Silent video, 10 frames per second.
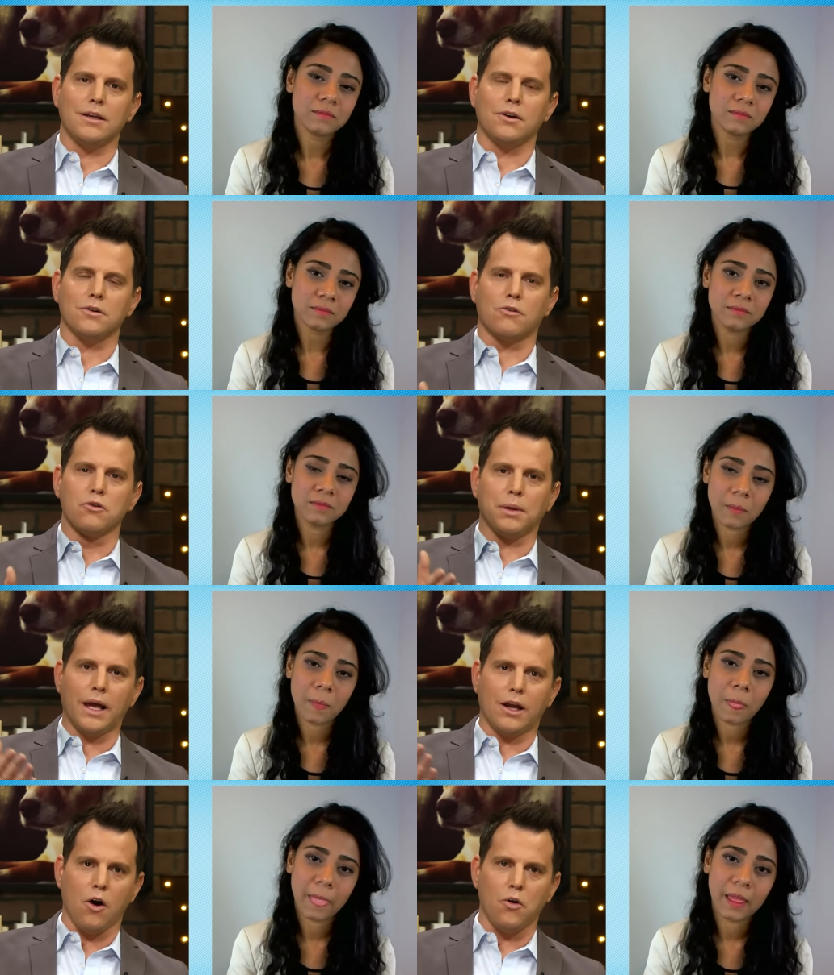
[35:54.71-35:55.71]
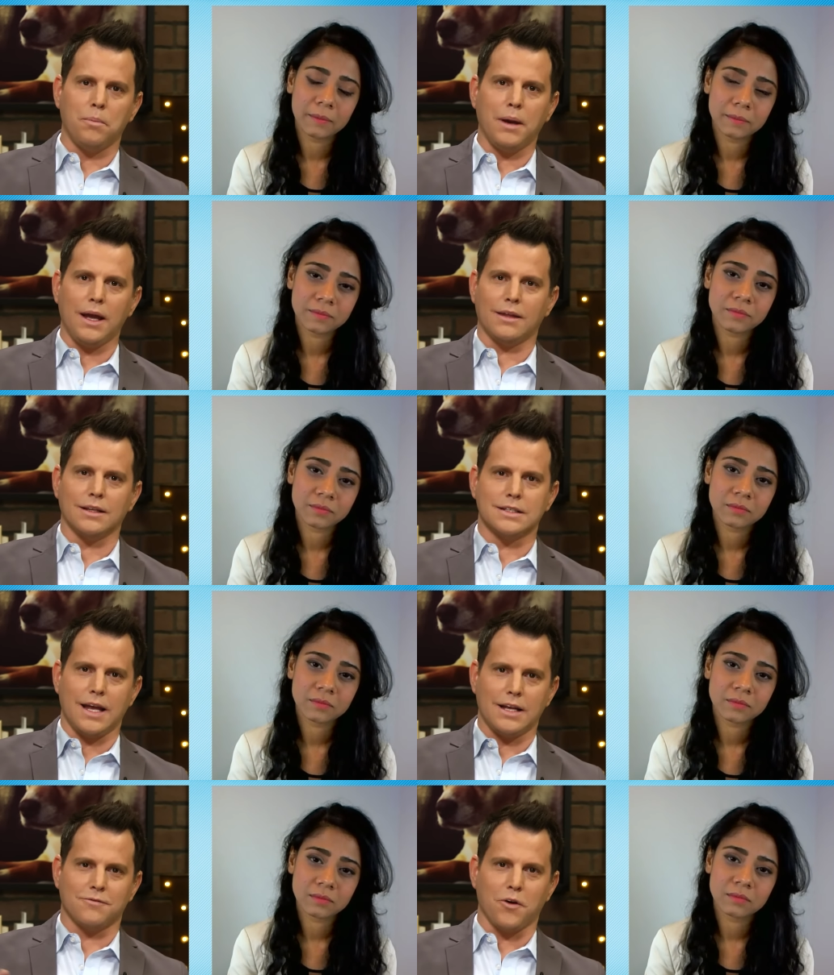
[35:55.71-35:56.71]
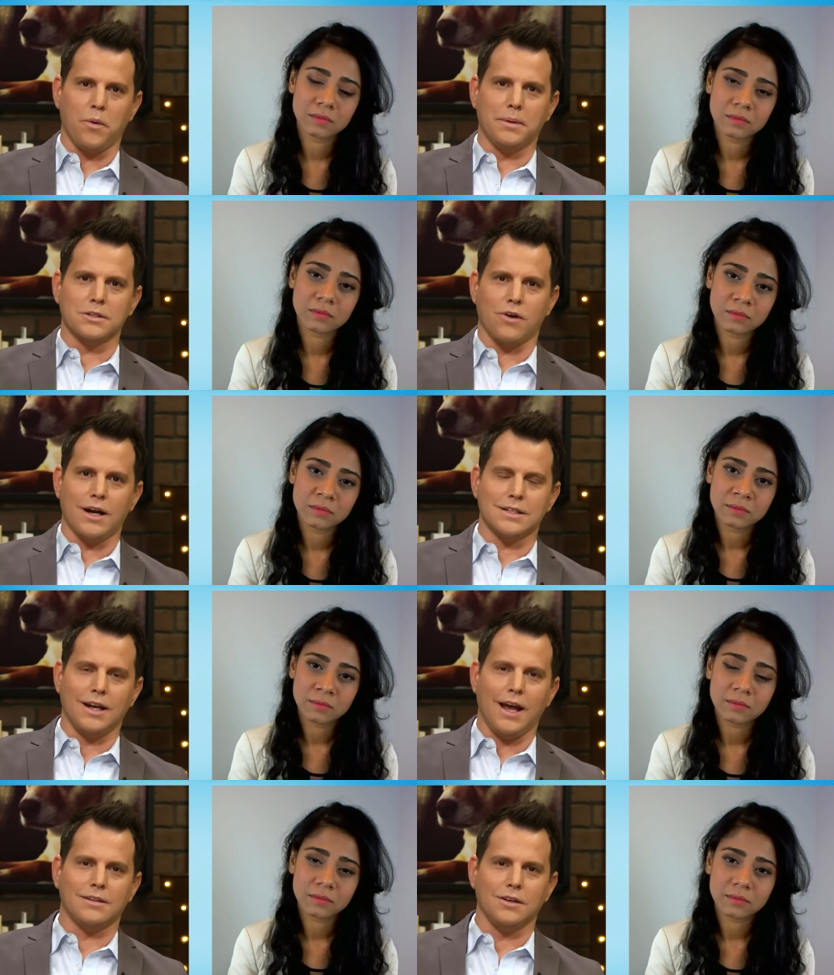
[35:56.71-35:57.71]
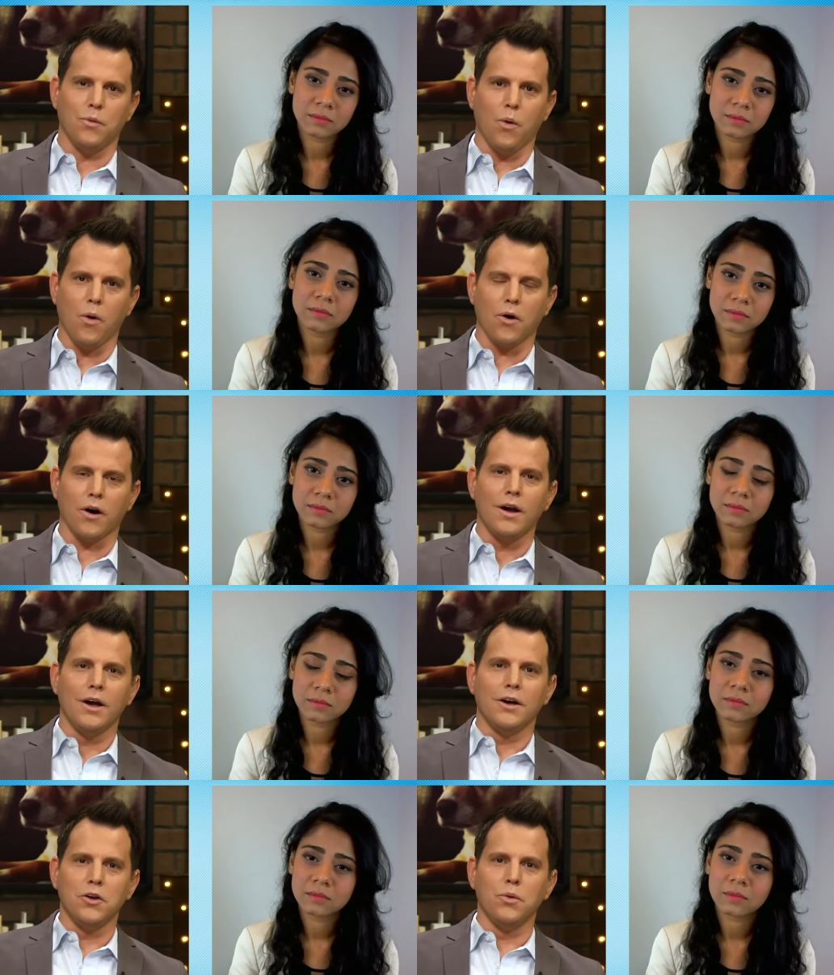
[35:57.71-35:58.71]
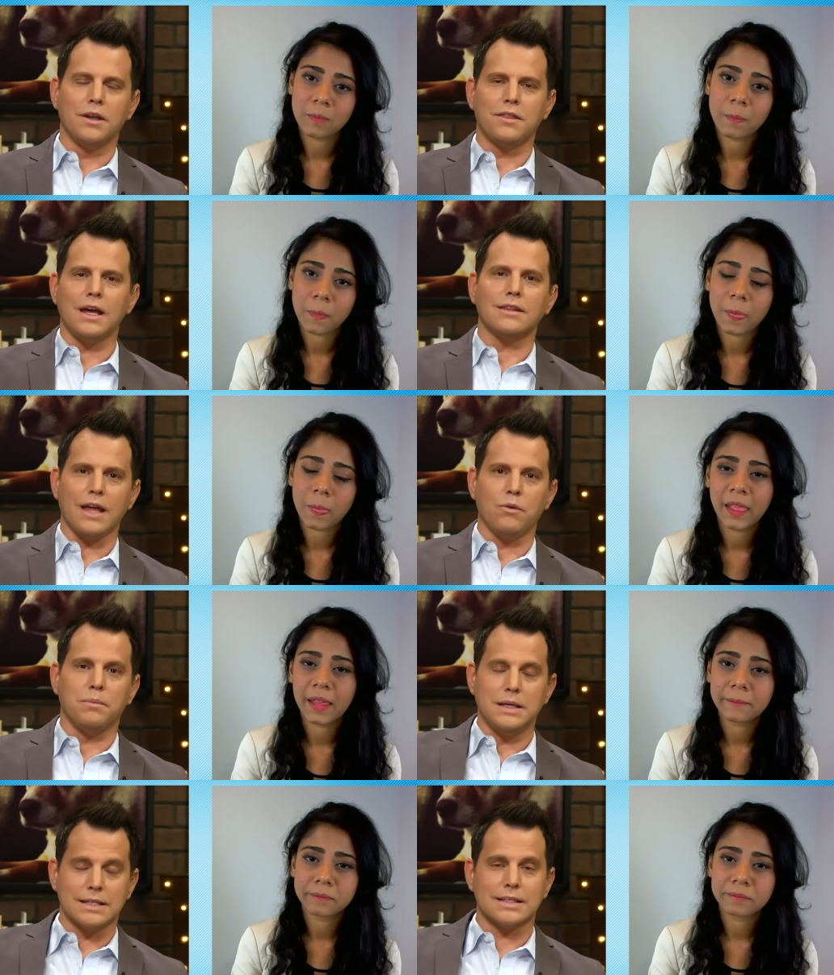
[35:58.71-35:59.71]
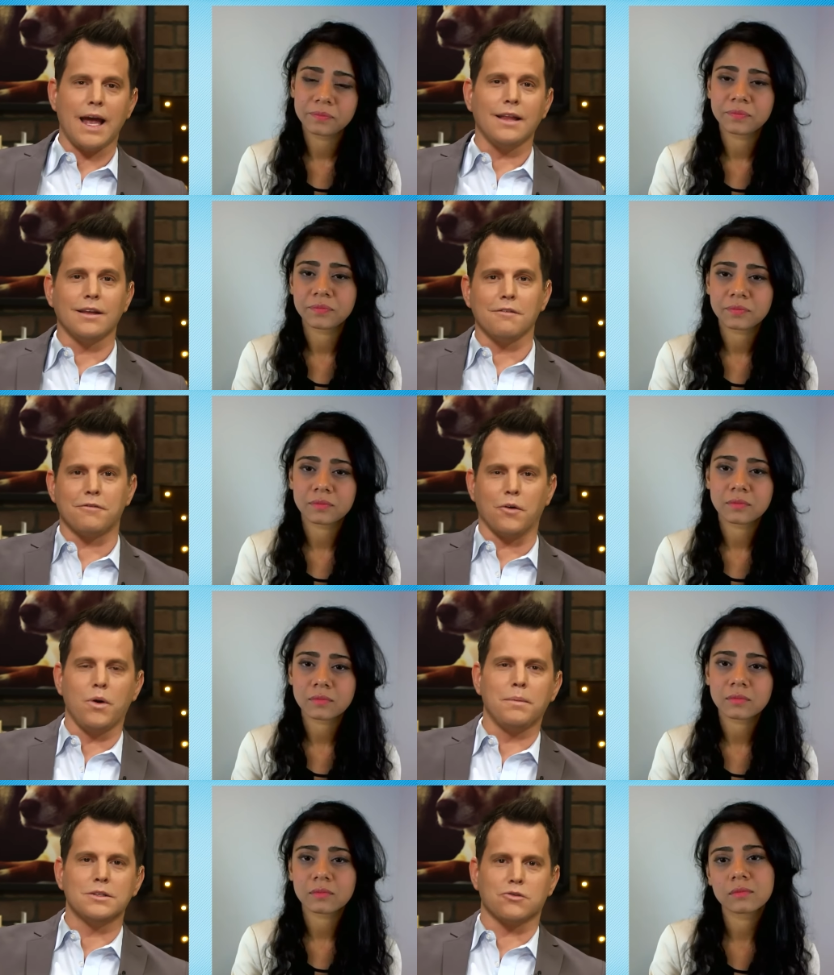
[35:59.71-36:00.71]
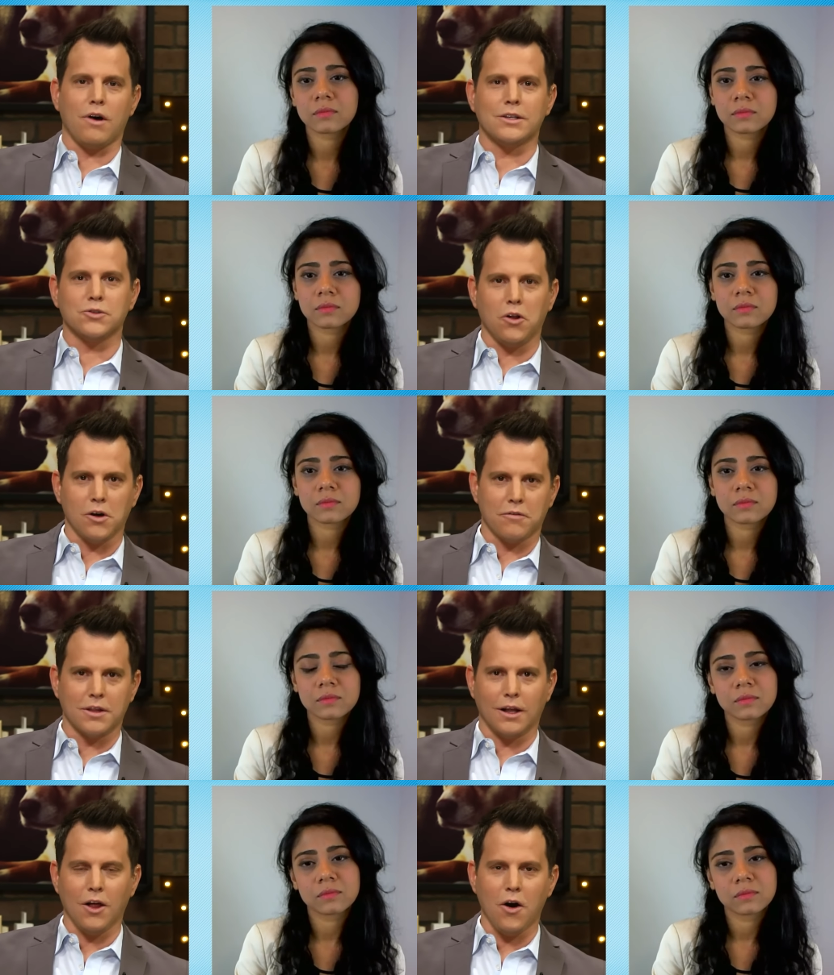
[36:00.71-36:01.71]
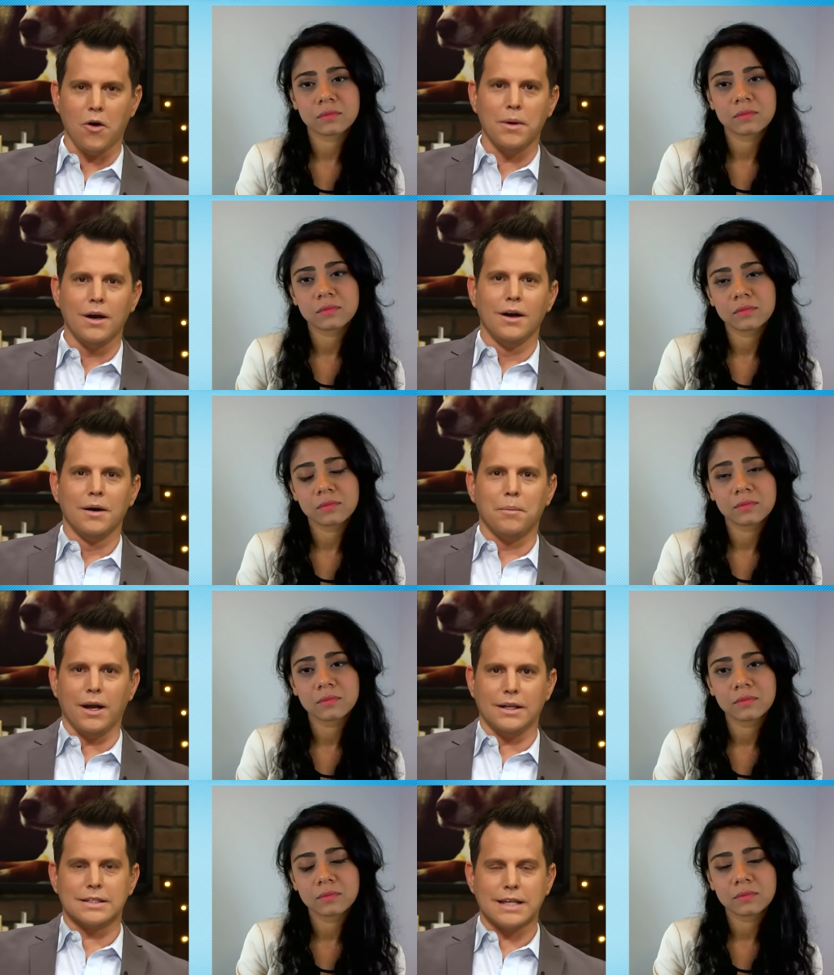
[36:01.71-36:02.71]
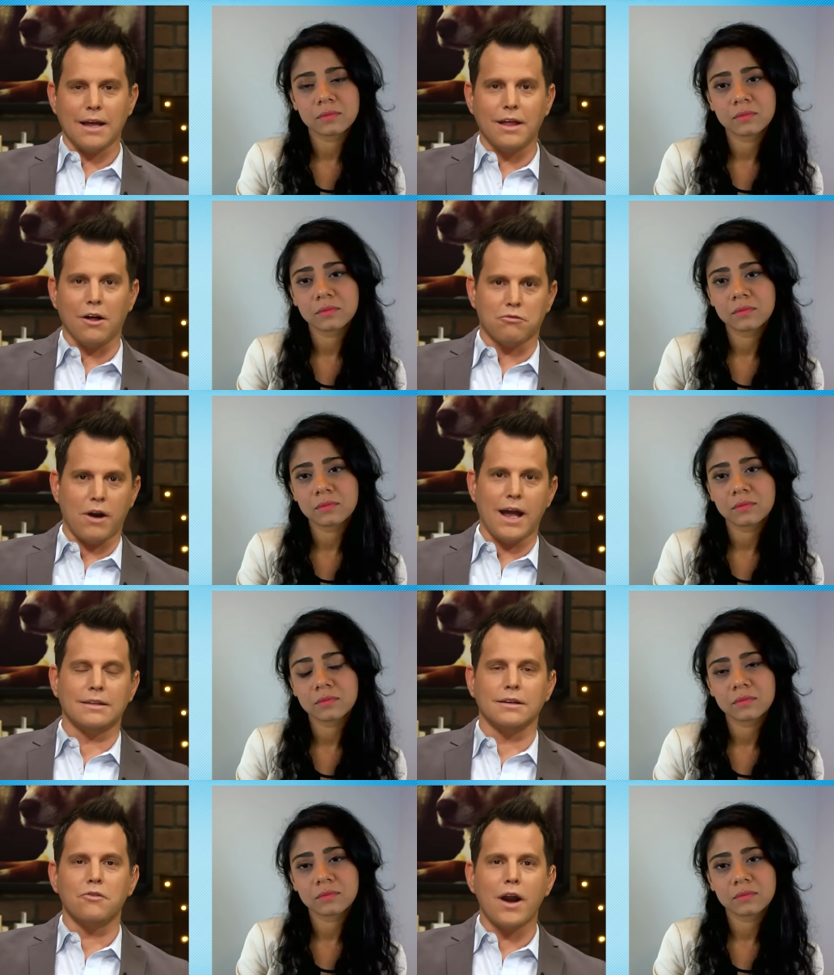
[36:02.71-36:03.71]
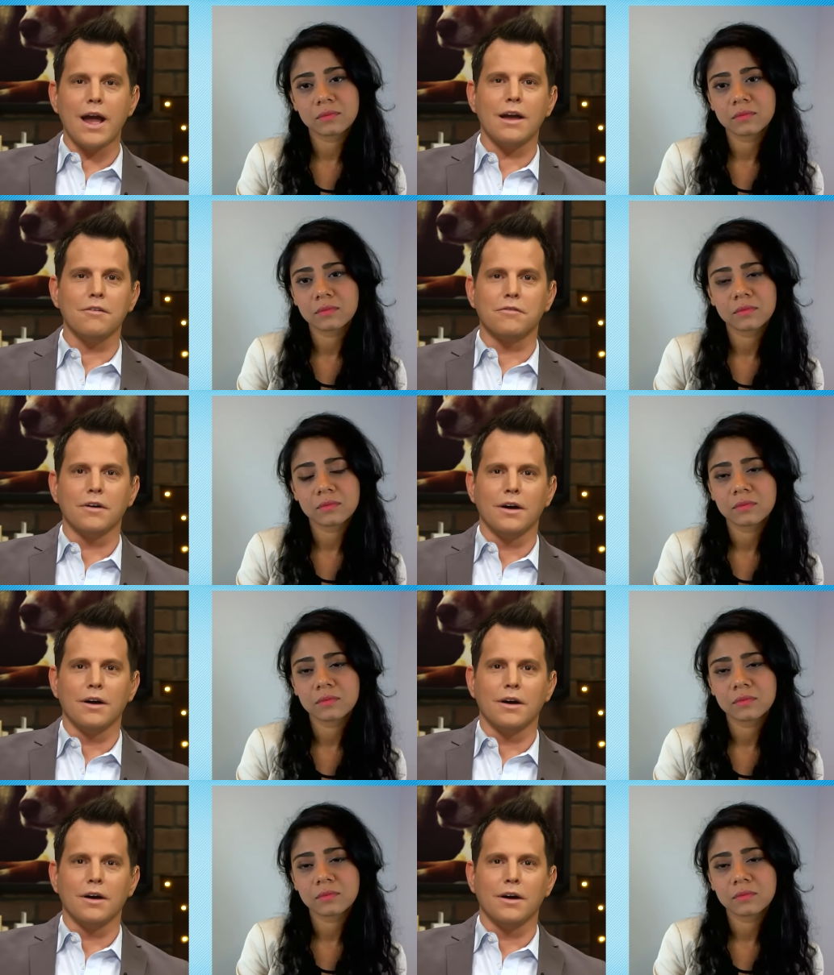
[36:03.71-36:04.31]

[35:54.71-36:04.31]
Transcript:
Speaker 1: You know, a group like Code Pink that stands for women's rights and anti-war, you would think they would be standing for women's rights all over the globe, but instead they'll rant and rave